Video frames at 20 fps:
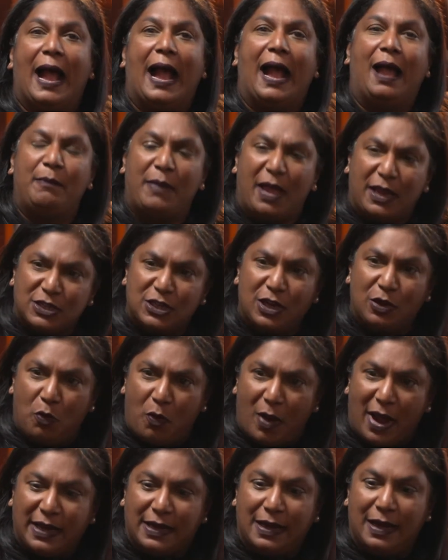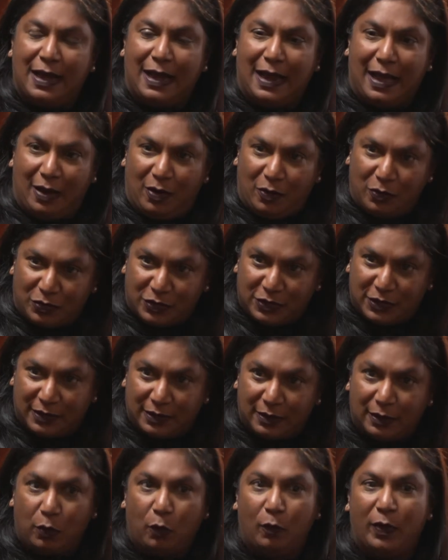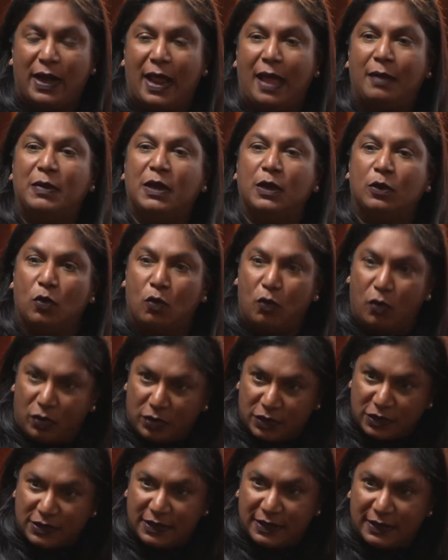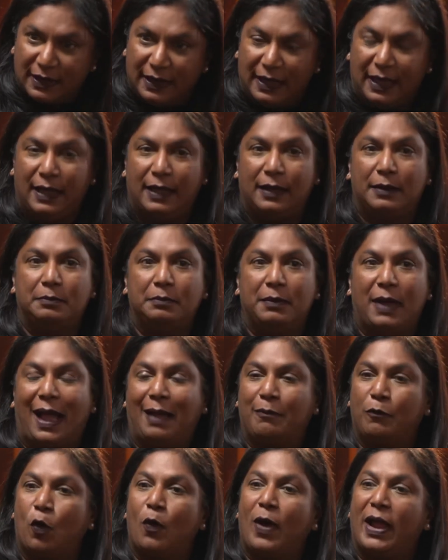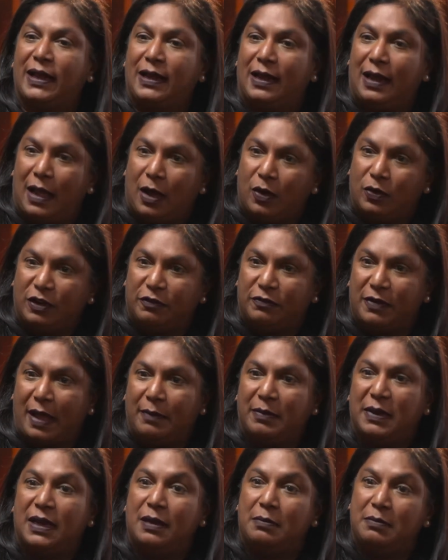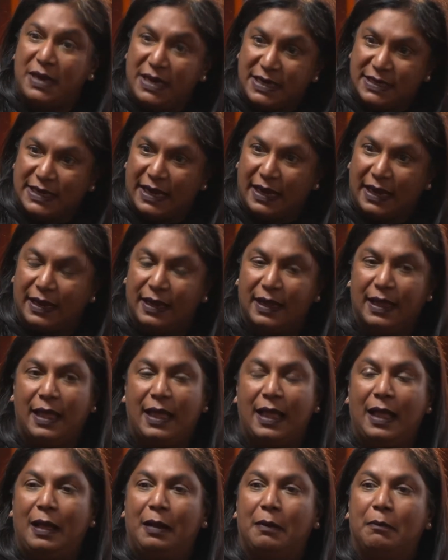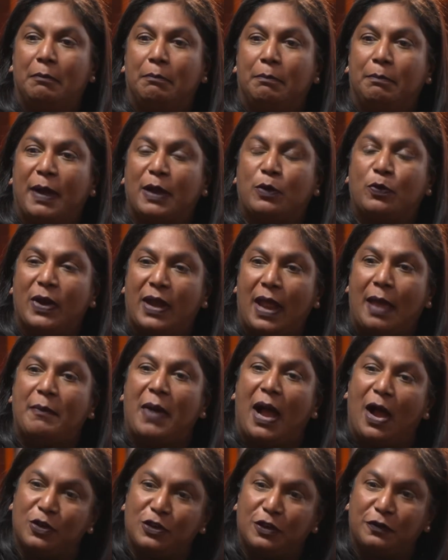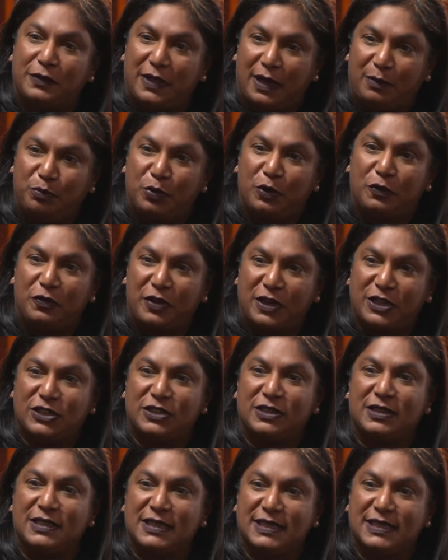I'm actually quite loud when I'm in court. I'm quite loud if I'm in a meeting. But when I'm out of that professional